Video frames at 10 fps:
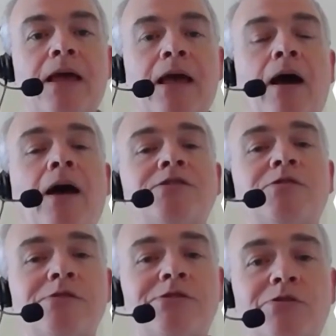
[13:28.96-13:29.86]
uh, high
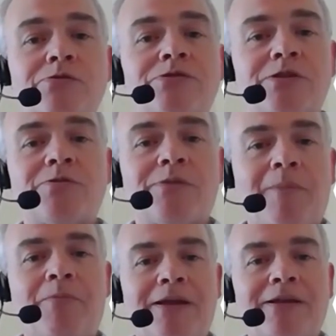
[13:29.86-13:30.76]
school students into an
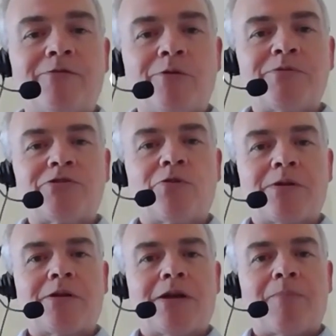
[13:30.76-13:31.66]
operating room to show
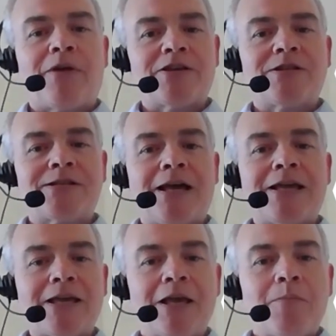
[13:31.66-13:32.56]
what an operation is
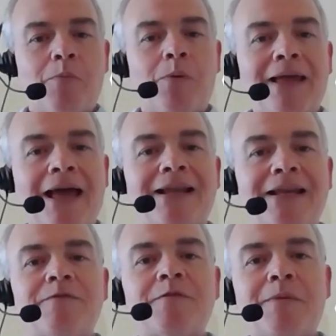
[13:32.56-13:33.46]
like, but we can
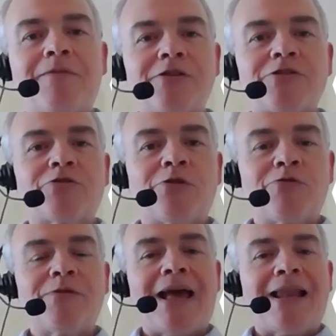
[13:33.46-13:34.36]
give them a virtual
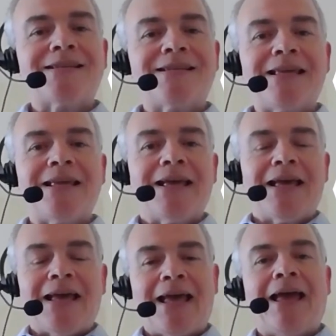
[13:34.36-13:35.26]
reality
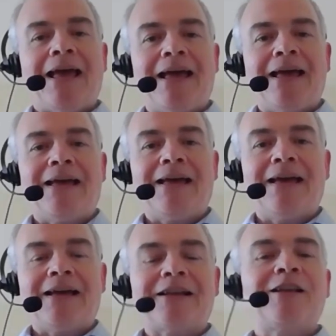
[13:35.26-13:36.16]
uh, uh,
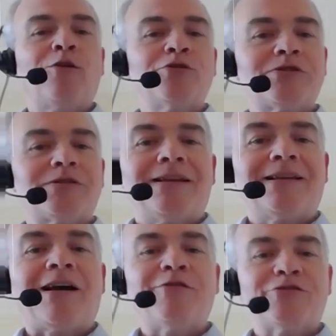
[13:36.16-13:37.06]
uh close
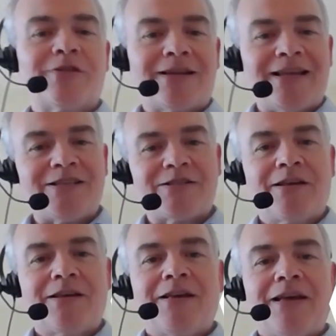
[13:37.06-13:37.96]
encounter, at least,
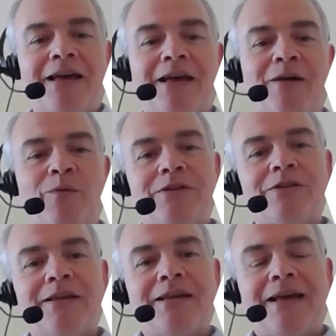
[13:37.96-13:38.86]
uh, with
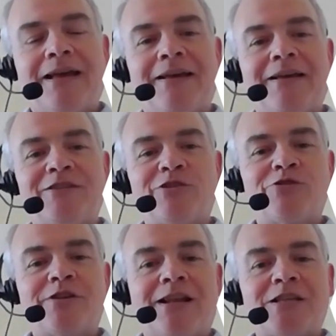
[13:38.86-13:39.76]
the uh,
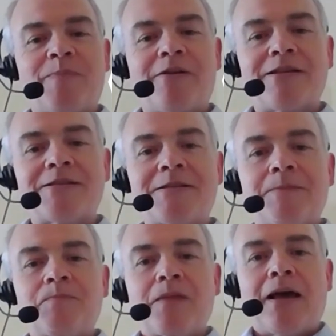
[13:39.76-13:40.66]
surgical experience.
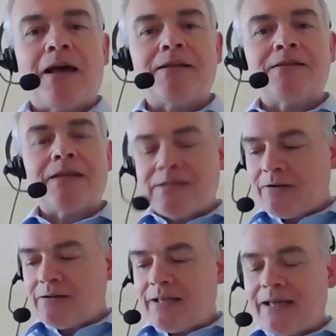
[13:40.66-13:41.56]
And
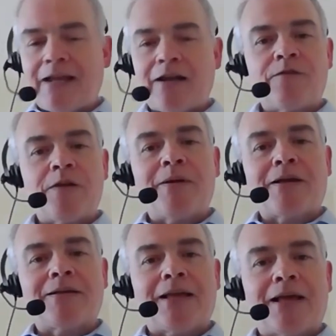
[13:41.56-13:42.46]
certainly, again, our
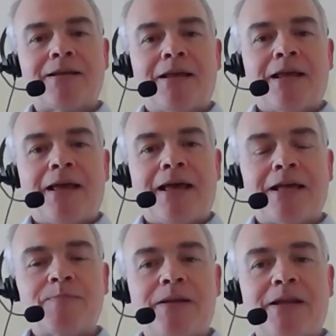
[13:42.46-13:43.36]
feedback on that has been